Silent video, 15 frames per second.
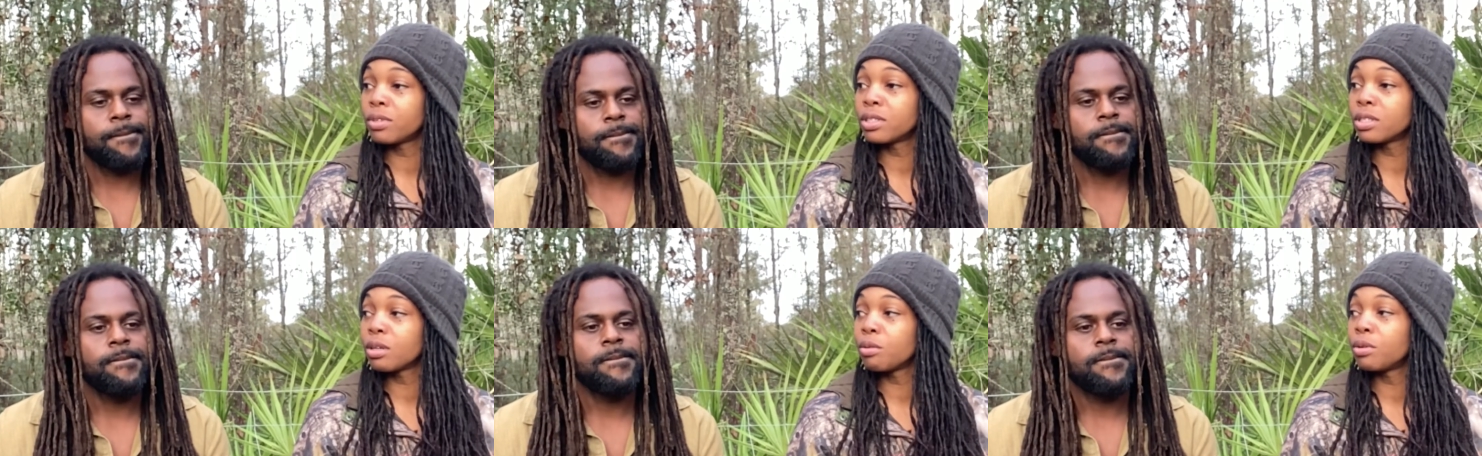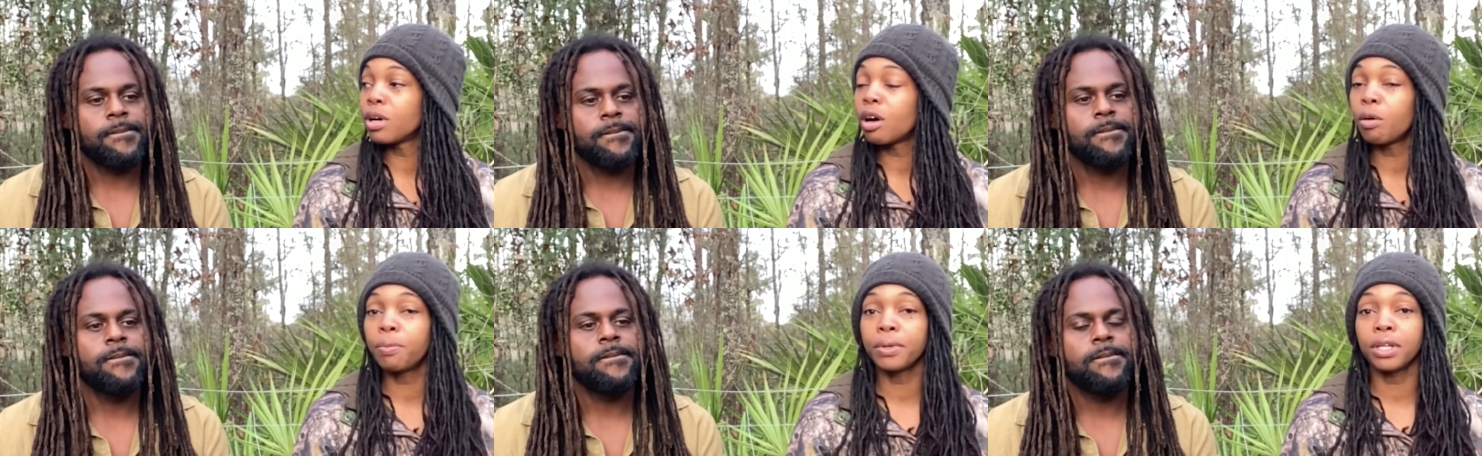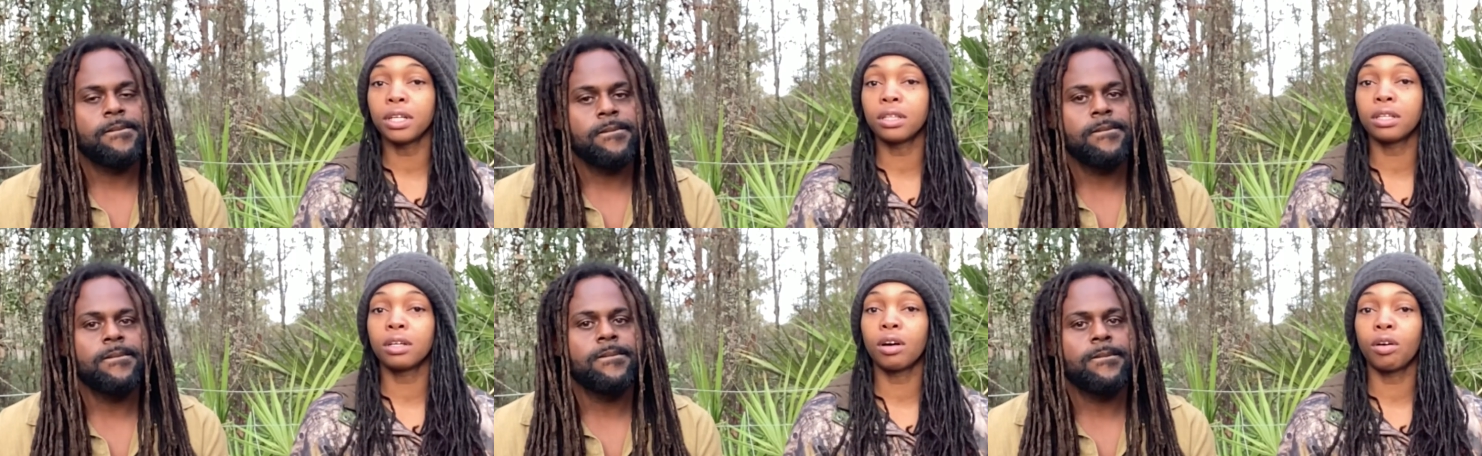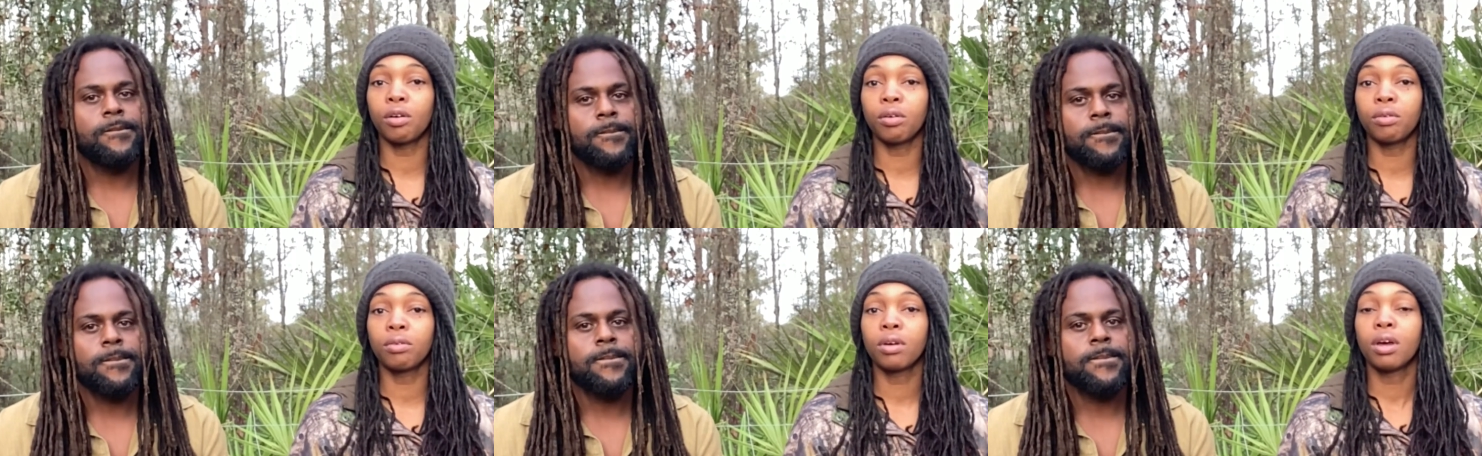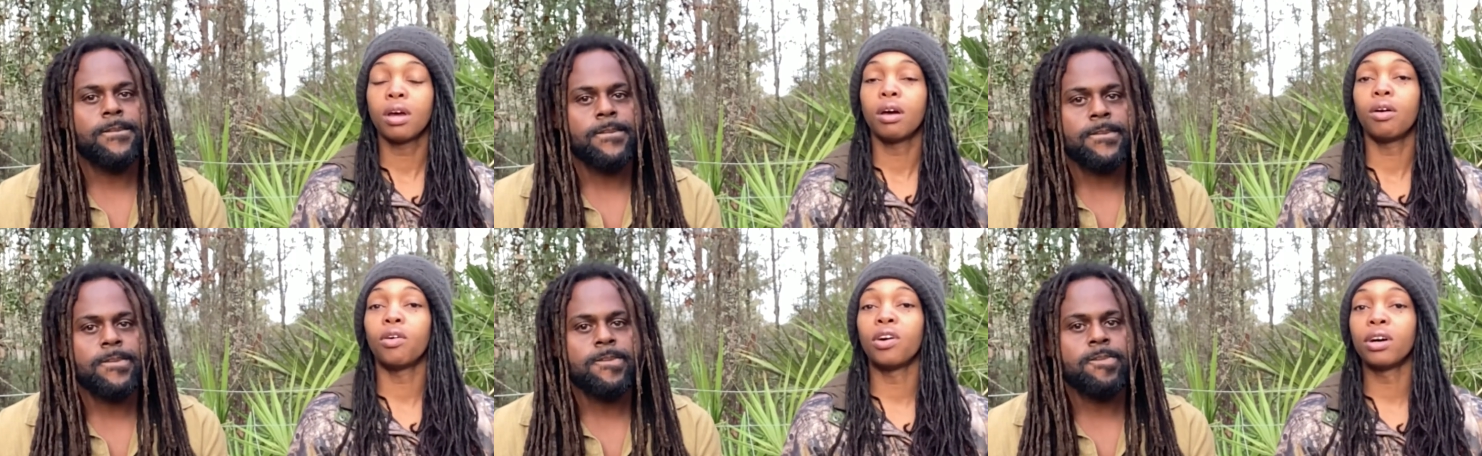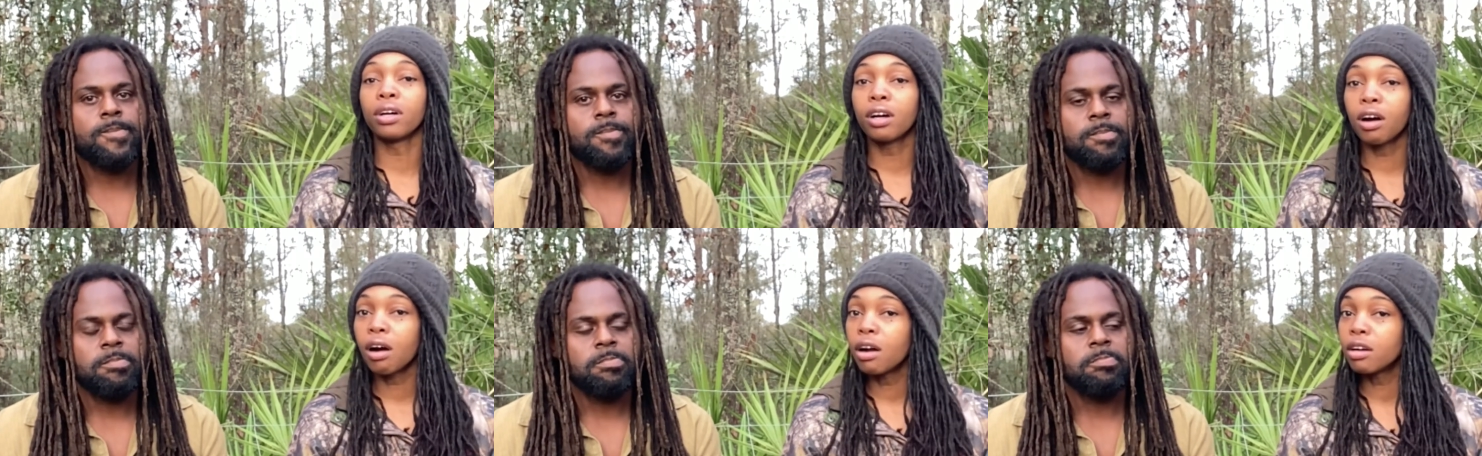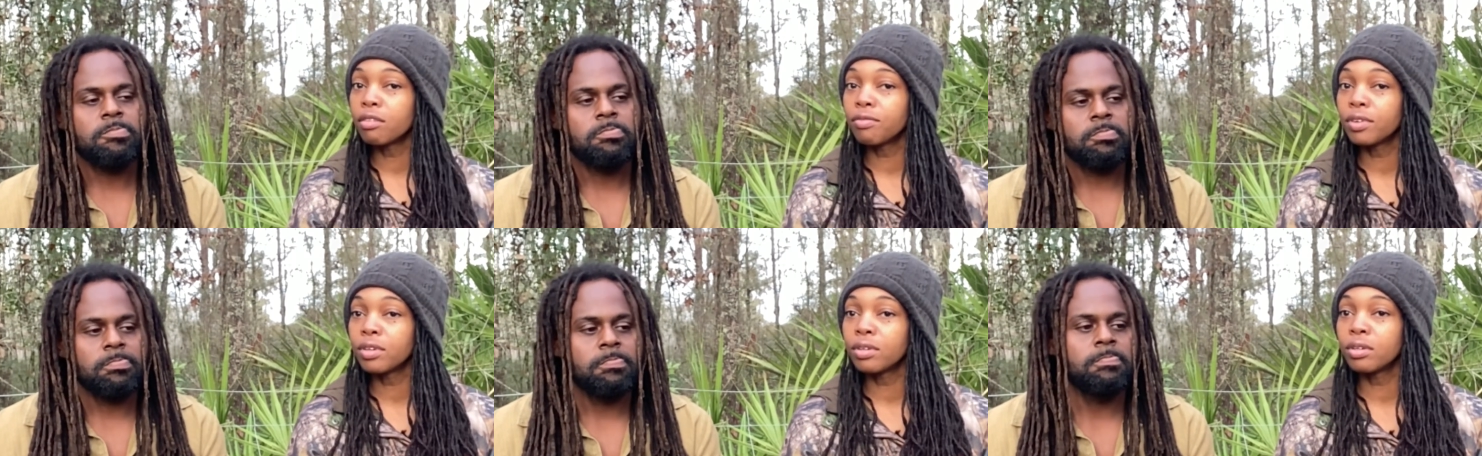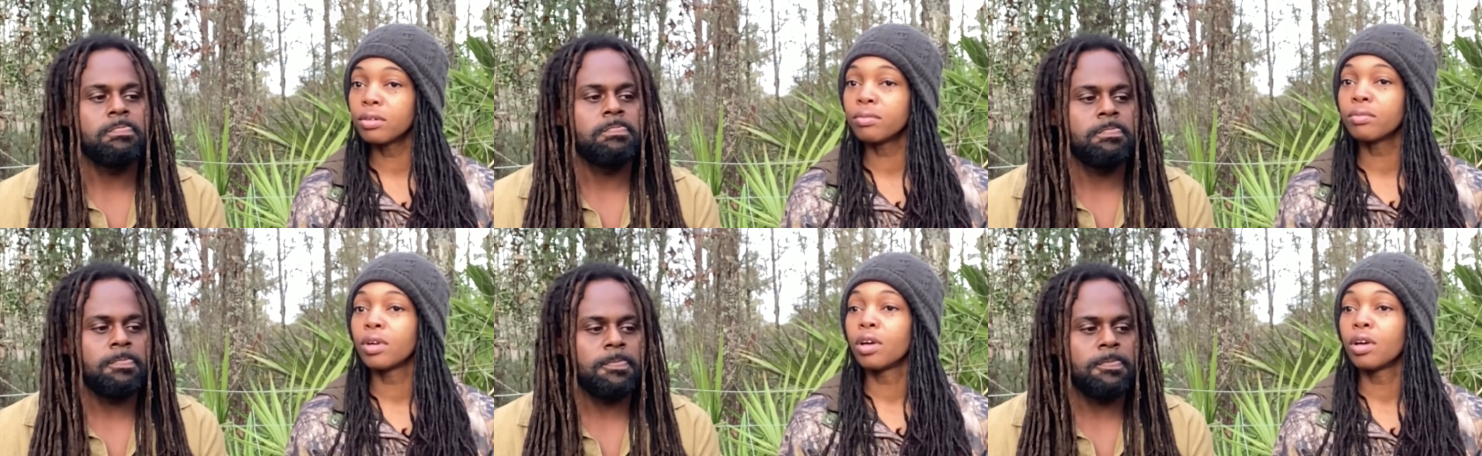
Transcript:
Speaker 1: so we're hoping to go on Carnival,